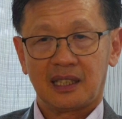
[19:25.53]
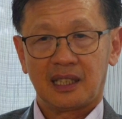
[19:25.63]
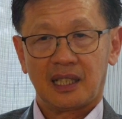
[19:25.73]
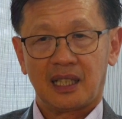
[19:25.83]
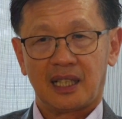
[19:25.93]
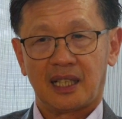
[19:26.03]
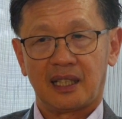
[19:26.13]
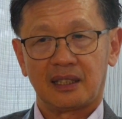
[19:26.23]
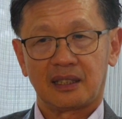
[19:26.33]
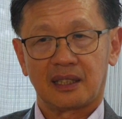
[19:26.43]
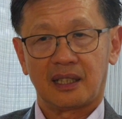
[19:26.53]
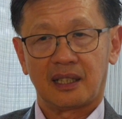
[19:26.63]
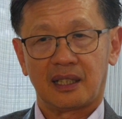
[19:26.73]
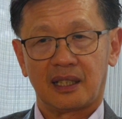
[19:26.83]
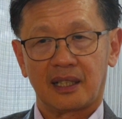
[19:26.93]
and
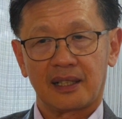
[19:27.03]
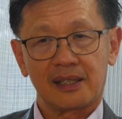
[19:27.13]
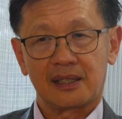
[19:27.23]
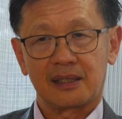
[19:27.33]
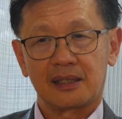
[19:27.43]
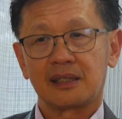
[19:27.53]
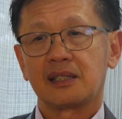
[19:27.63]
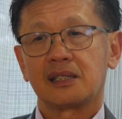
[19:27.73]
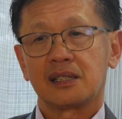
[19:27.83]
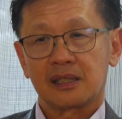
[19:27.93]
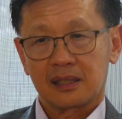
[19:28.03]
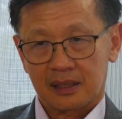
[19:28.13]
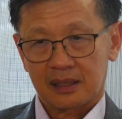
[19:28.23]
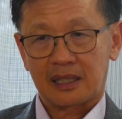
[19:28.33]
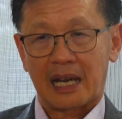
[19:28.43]
the
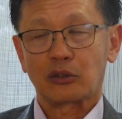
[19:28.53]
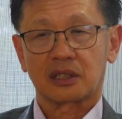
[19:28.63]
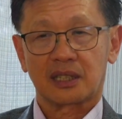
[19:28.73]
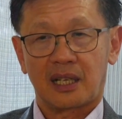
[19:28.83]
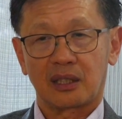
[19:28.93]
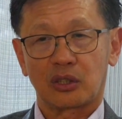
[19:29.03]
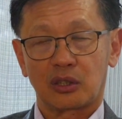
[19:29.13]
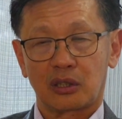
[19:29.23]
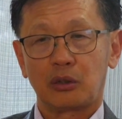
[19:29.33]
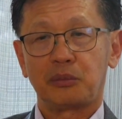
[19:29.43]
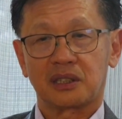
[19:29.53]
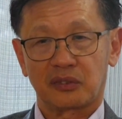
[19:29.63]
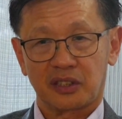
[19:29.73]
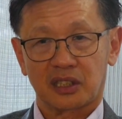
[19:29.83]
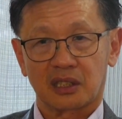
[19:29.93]
ultrasound could be
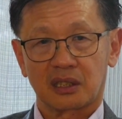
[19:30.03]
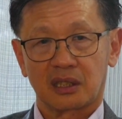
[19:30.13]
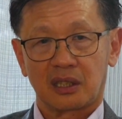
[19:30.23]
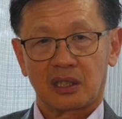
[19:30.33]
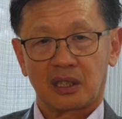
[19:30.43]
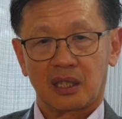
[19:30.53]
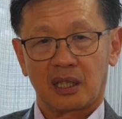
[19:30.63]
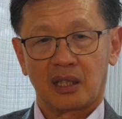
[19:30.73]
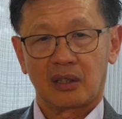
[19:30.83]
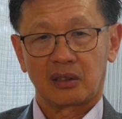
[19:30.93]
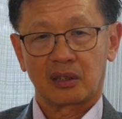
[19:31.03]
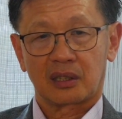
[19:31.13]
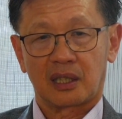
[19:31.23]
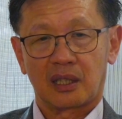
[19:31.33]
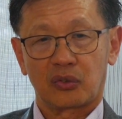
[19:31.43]
sufficient and
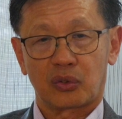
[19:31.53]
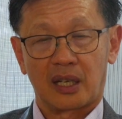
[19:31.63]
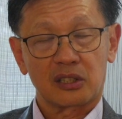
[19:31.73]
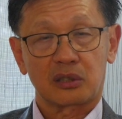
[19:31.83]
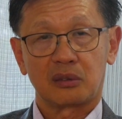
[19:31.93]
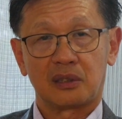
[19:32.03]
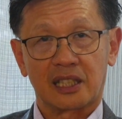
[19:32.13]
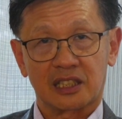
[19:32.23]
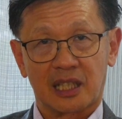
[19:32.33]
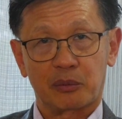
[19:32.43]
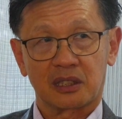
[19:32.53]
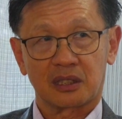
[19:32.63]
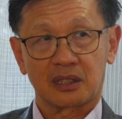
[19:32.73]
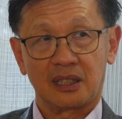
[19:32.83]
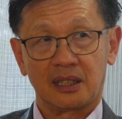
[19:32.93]
for us to establish
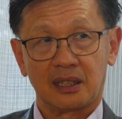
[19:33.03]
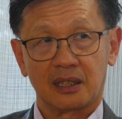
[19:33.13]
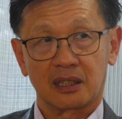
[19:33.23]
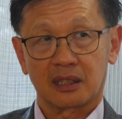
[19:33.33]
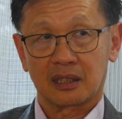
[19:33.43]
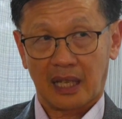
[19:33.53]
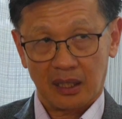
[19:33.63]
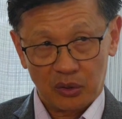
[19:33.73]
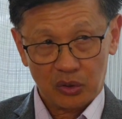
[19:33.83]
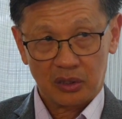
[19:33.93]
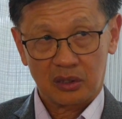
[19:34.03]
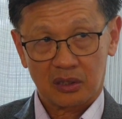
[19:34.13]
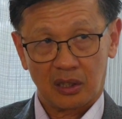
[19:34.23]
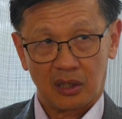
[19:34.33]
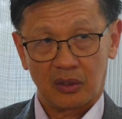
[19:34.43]
the diagnosis
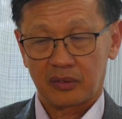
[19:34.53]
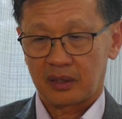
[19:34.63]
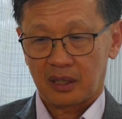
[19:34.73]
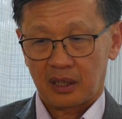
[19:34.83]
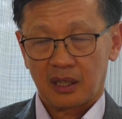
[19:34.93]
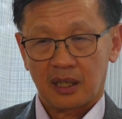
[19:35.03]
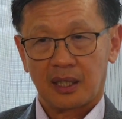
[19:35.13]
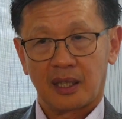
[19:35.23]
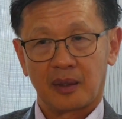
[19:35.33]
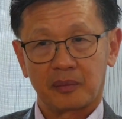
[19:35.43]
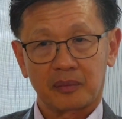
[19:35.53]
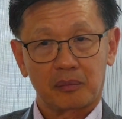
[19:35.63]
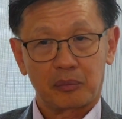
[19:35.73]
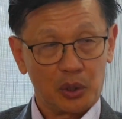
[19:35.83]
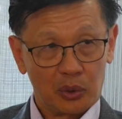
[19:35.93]
of
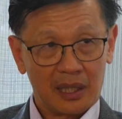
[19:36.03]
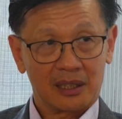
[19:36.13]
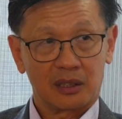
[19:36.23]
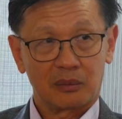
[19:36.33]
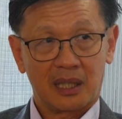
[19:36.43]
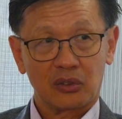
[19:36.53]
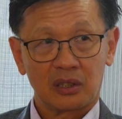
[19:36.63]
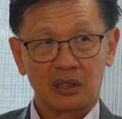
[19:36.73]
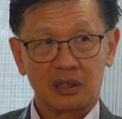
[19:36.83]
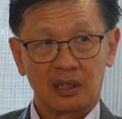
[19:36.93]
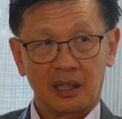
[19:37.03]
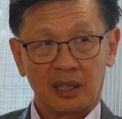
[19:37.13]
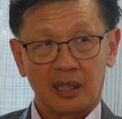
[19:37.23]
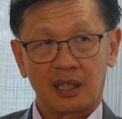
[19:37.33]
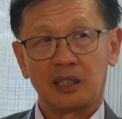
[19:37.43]
pure adenomyosis,
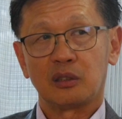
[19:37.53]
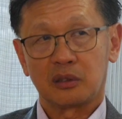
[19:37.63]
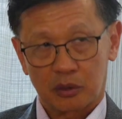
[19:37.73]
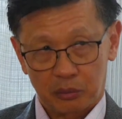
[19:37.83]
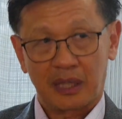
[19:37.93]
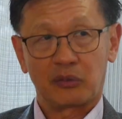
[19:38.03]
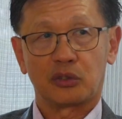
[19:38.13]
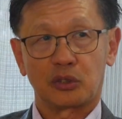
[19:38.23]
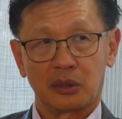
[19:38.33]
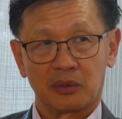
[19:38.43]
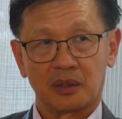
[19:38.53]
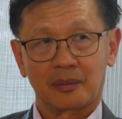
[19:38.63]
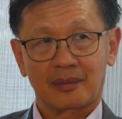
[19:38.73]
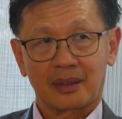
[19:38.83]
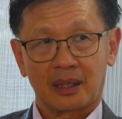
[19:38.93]
and then to plan for treatment
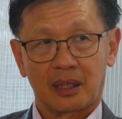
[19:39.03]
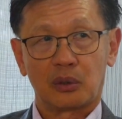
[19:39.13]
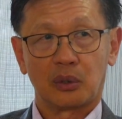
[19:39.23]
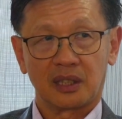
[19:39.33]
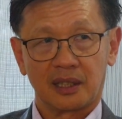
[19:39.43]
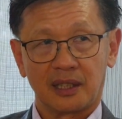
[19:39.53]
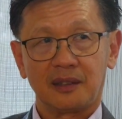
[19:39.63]
accordingly.